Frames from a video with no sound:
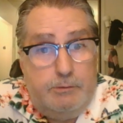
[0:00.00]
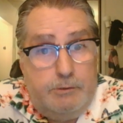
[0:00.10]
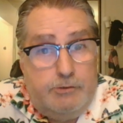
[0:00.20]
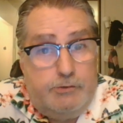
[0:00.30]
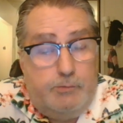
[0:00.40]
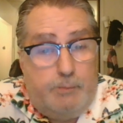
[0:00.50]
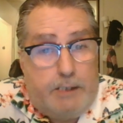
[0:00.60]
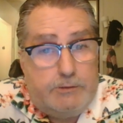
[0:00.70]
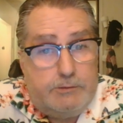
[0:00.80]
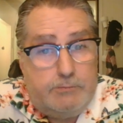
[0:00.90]
these two
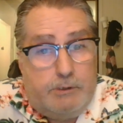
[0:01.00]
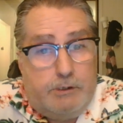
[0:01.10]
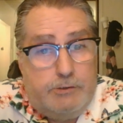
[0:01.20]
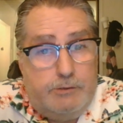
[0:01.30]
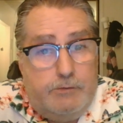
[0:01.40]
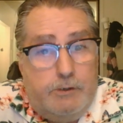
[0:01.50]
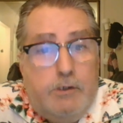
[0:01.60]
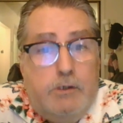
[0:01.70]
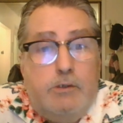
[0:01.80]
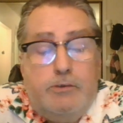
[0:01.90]
masses relative
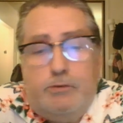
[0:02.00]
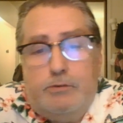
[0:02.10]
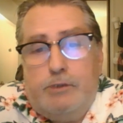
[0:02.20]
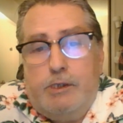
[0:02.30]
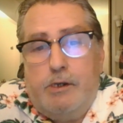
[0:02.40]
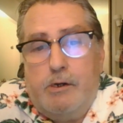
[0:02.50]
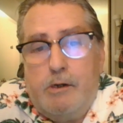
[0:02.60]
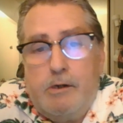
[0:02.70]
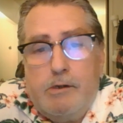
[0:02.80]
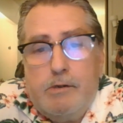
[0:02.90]
to
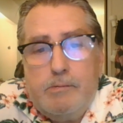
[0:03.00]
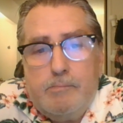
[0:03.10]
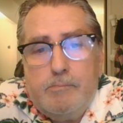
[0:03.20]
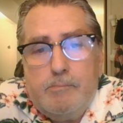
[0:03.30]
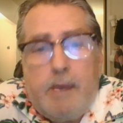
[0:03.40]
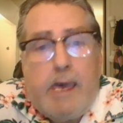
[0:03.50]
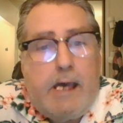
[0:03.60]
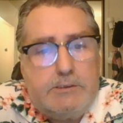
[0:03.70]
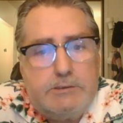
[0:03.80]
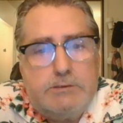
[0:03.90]
their
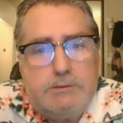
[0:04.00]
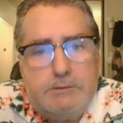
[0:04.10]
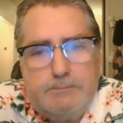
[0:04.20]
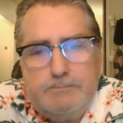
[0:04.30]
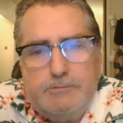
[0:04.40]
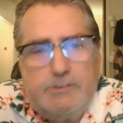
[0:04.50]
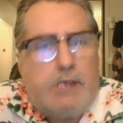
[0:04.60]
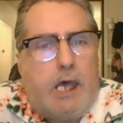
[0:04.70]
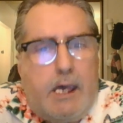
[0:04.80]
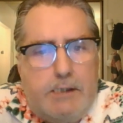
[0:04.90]
mass,
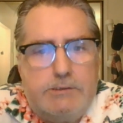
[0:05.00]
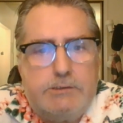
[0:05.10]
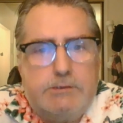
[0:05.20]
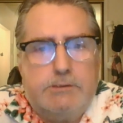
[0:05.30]
size.